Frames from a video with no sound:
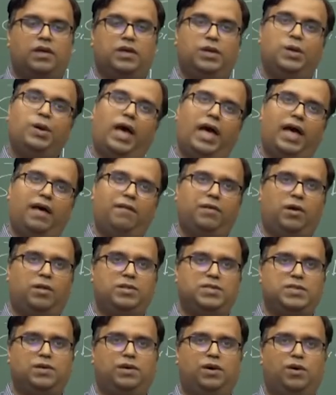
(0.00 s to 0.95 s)
You have
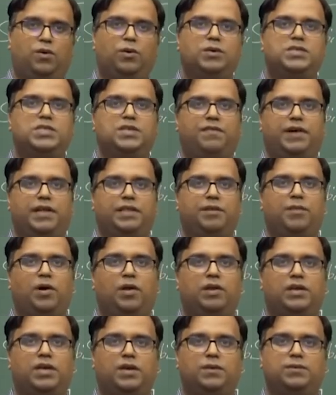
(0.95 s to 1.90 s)
also a host of other
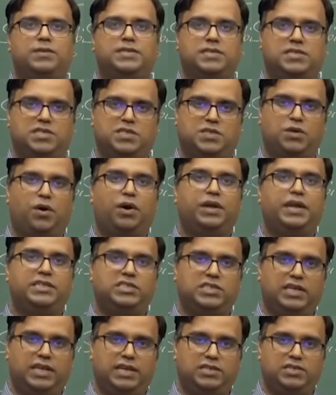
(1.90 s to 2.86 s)
molecules, such as
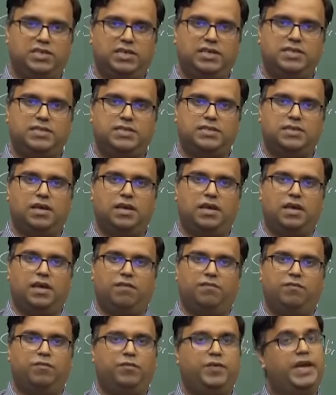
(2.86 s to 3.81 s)
non-HLA genes,
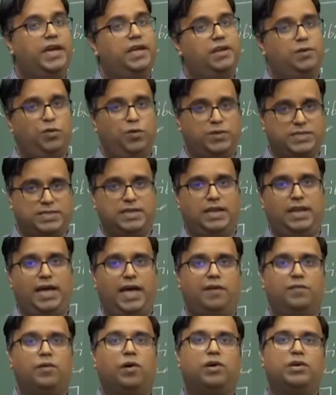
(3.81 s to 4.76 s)
where you still
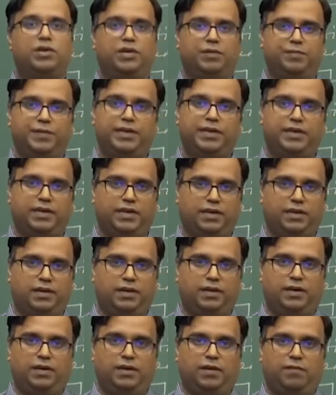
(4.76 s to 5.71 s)
have autoimmunity.
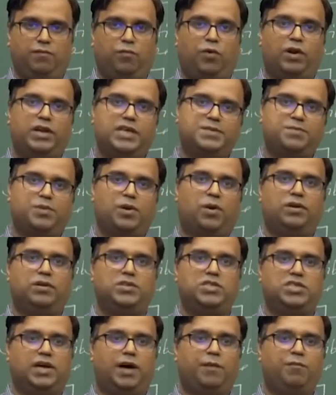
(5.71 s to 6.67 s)
What has
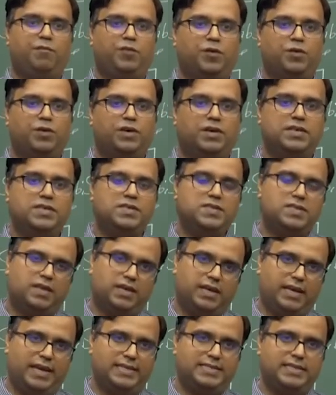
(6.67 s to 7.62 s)
brought to sharp focus
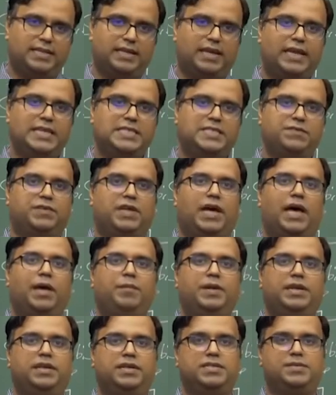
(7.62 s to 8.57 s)
is in the case of
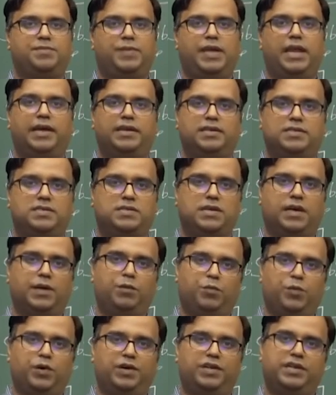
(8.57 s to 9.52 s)
diabetes mellitus
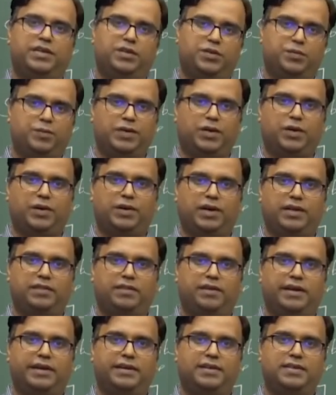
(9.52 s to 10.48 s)
type 1 and rheumatoid
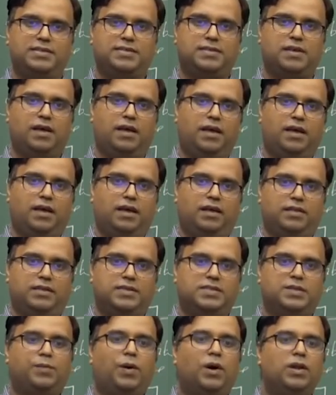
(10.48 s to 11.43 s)
arthritis,
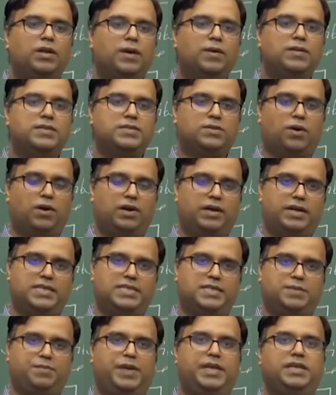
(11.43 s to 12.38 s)
there's a molecule called
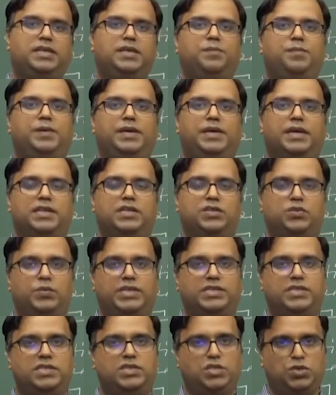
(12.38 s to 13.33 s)
as
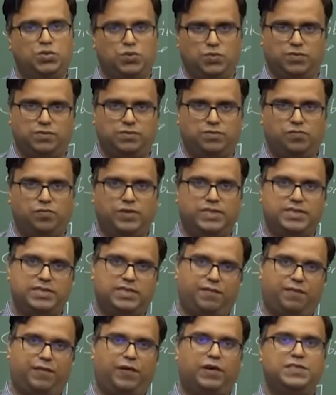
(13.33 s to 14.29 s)
PTPN22, which
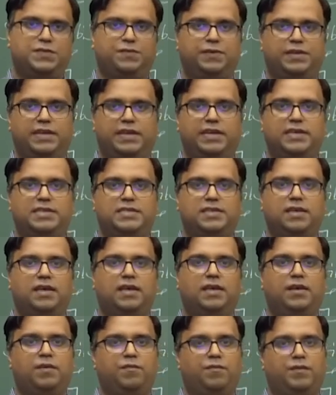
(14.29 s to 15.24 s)
is a phosphatase,
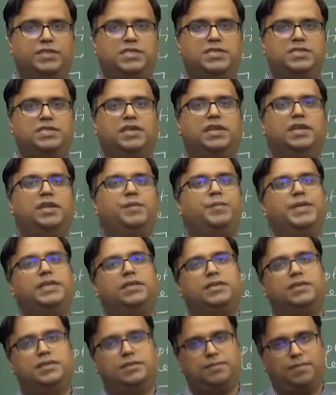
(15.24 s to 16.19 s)
which is an
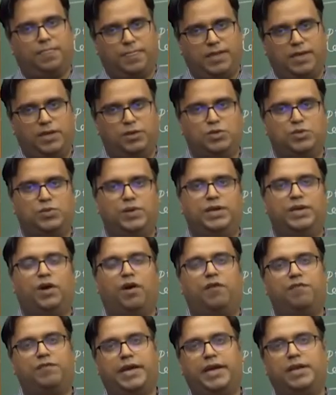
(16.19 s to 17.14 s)
inhibitor usually
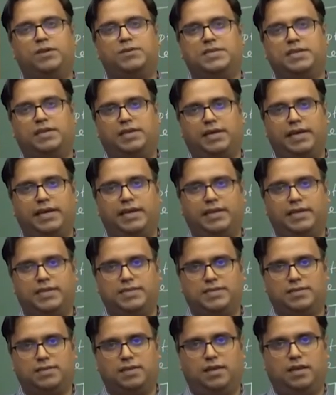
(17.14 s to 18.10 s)
of tyrosine
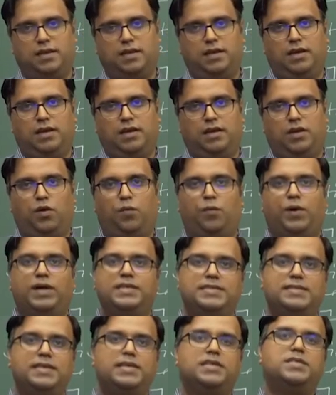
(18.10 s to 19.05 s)
kinase. Now,
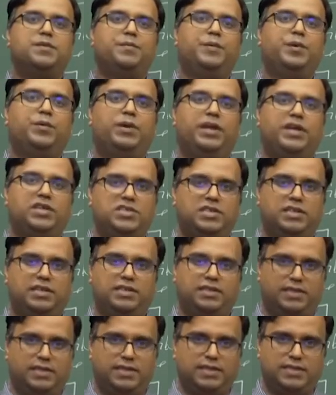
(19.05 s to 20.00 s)
once there is a mutation
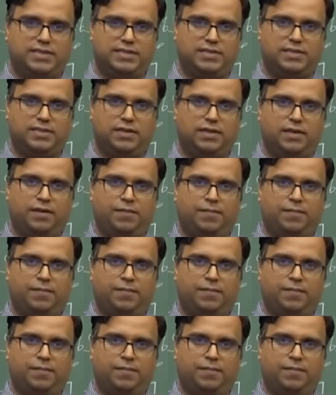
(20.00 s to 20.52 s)
in this,